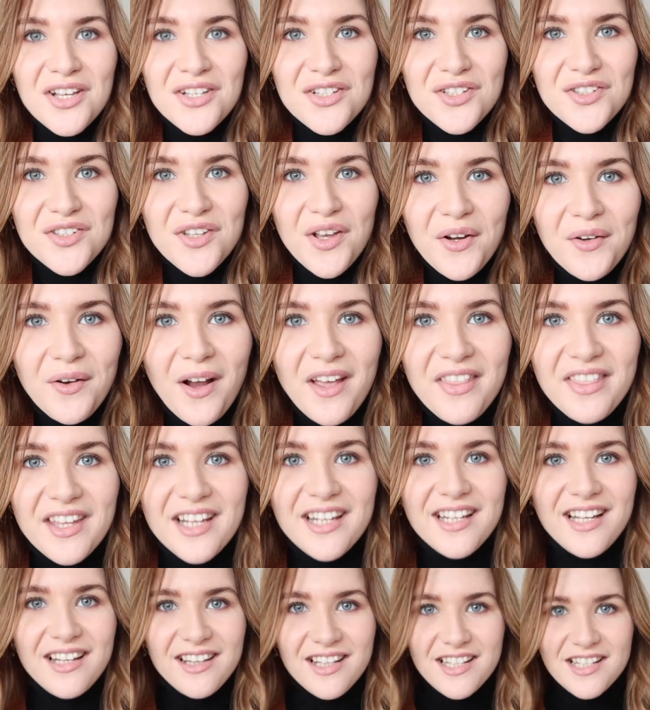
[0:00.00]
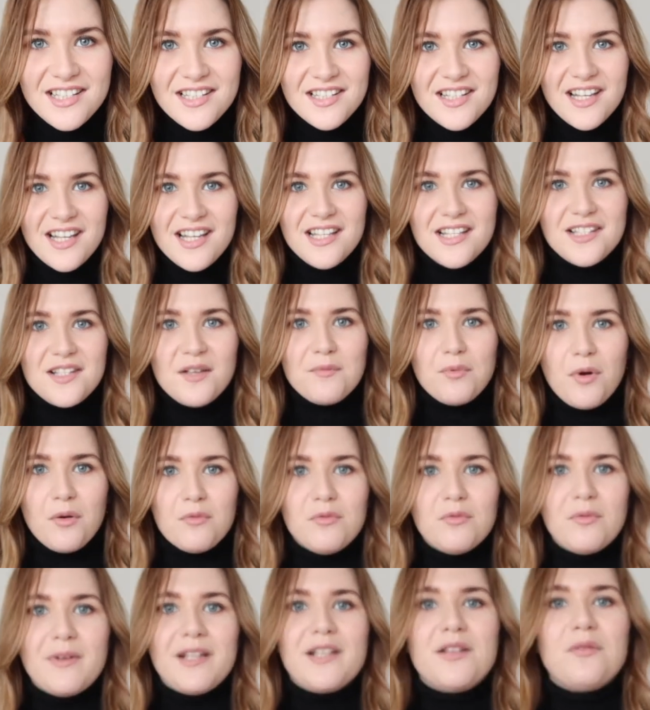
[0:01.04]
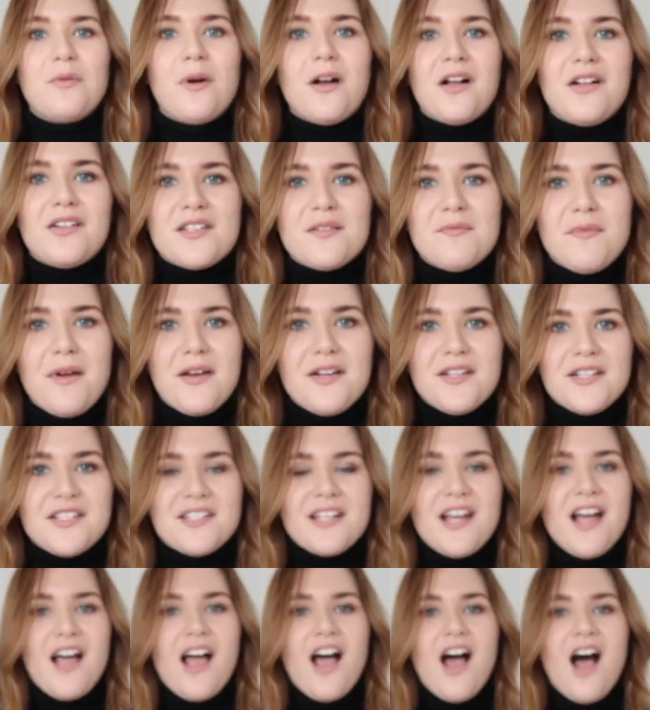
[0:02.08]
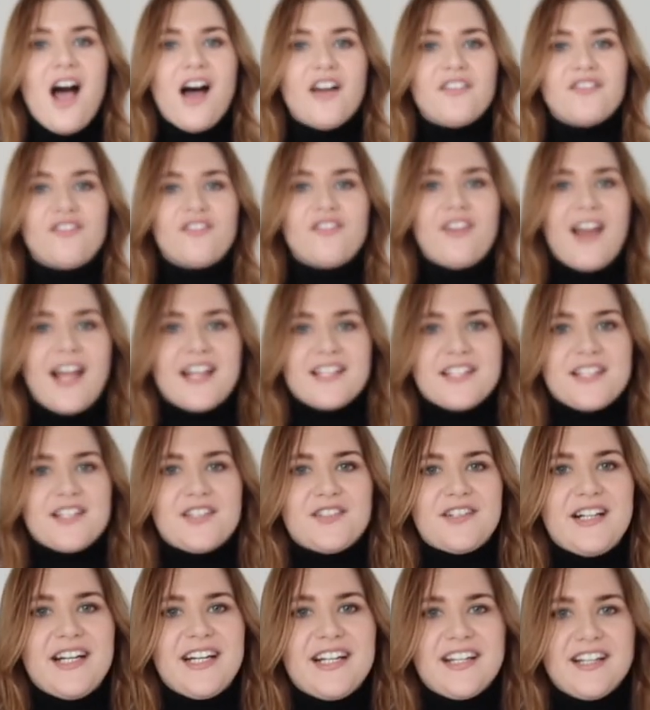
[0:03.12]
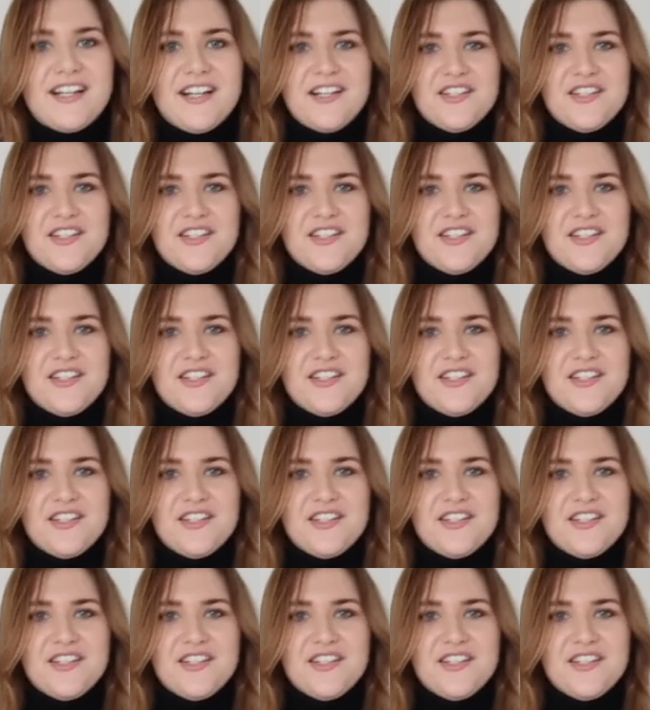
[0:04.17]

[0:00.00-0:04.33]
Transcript: So I think this is probably the world's most unflattering